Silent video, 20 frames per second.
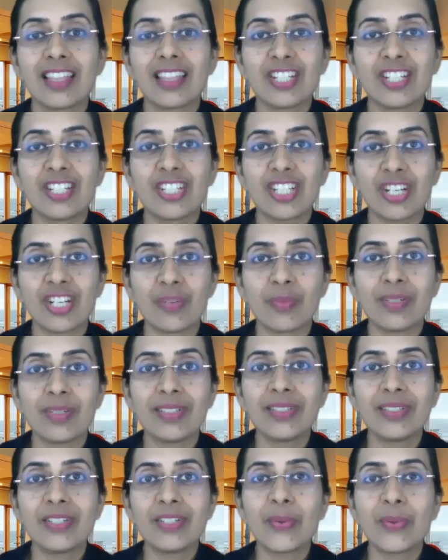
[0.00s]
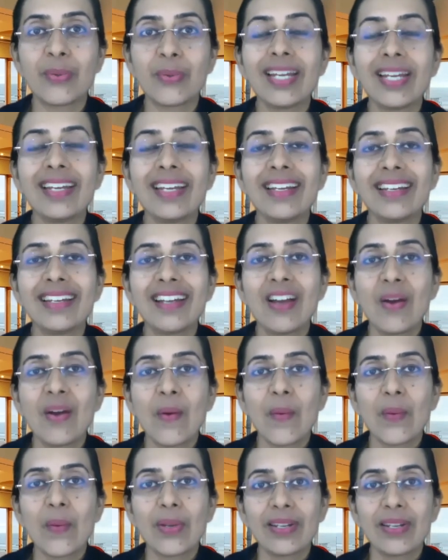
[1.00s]
Sharma Roy
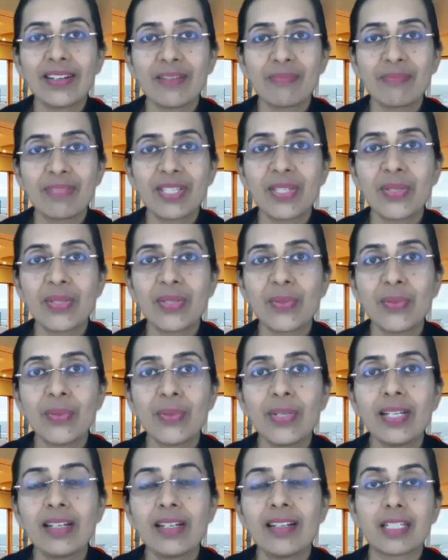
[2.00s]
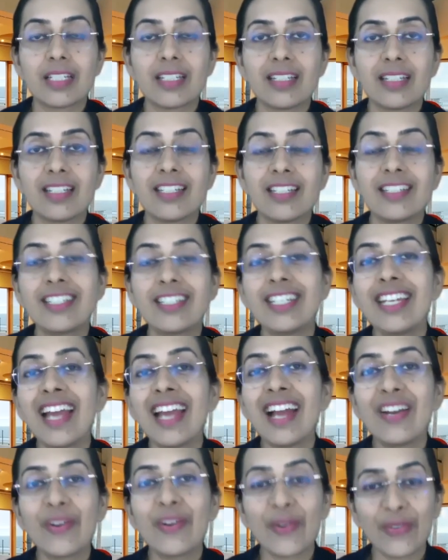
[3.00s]
on our episode. She
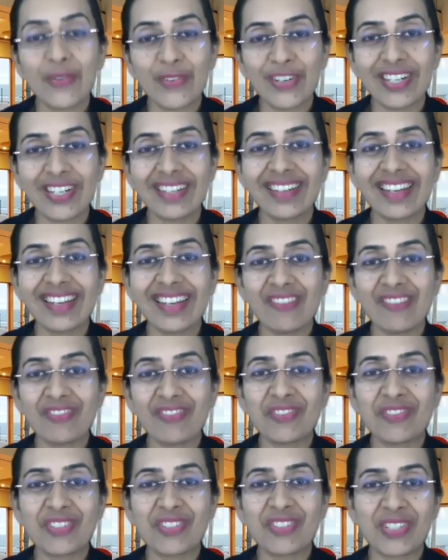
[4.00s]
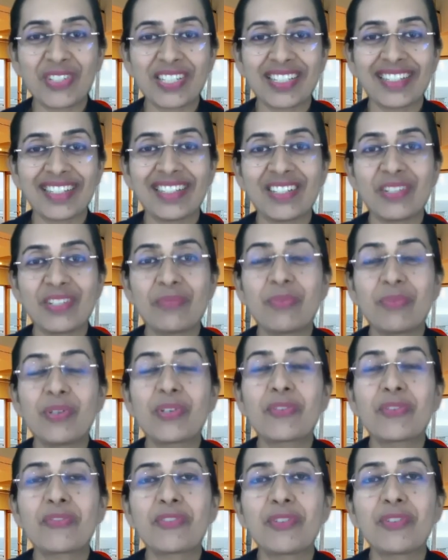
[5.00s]
had offered a gift, a
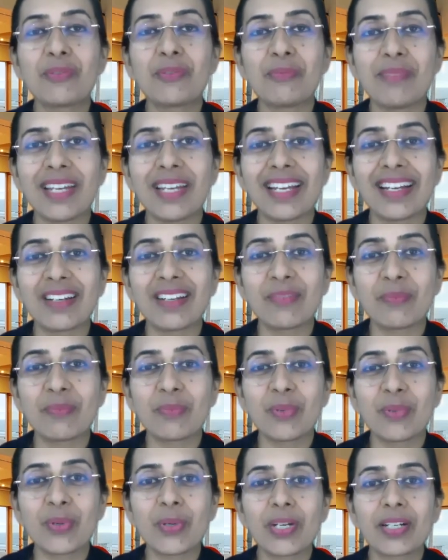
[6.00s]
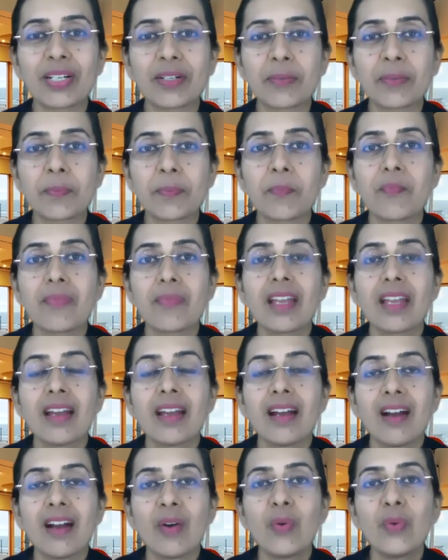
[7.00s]
beautiful big book,
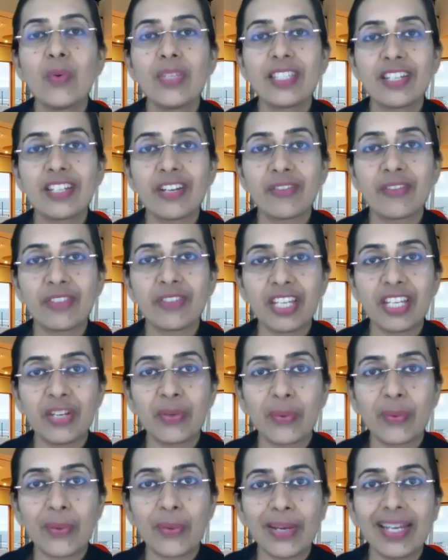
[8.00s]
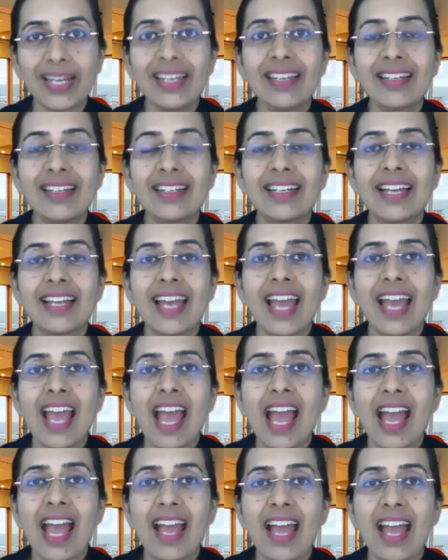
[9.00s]
Who is Revati Roy?
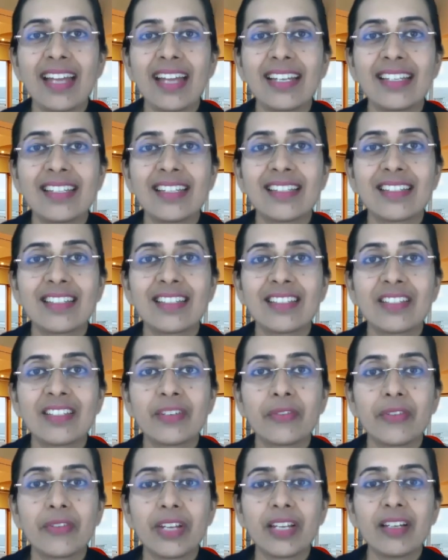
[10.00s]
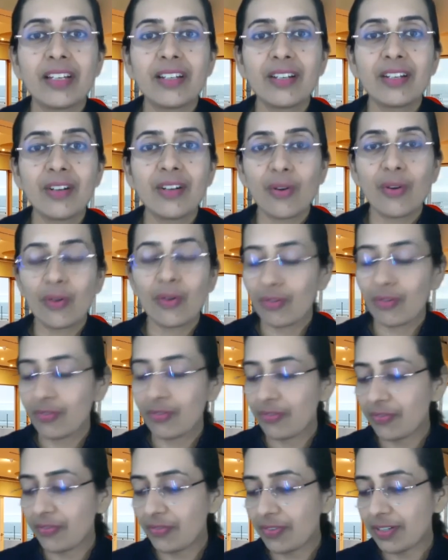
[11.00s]
And the winner of
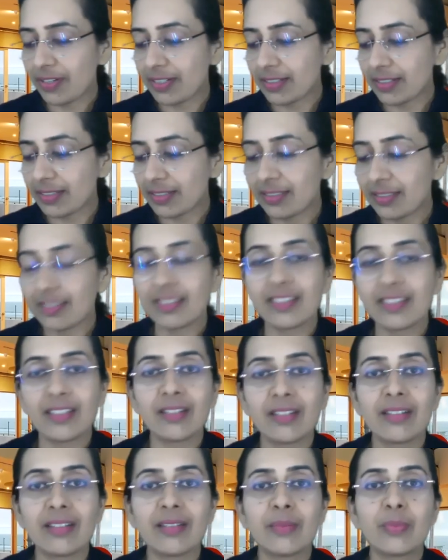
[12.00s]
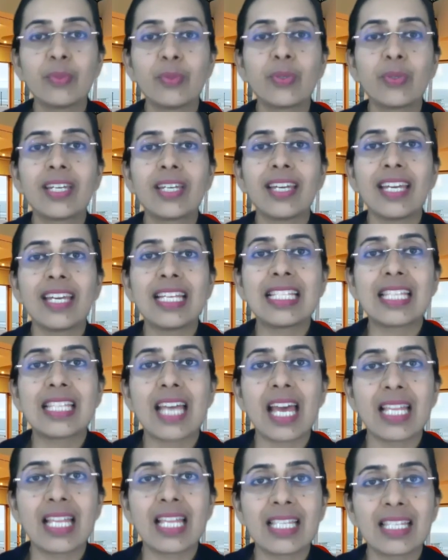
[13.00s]
the book is
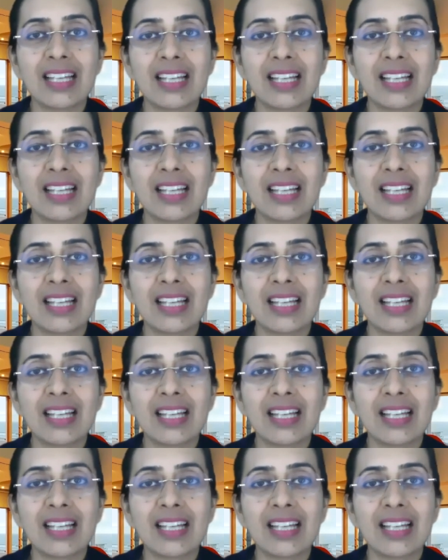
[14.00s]
S.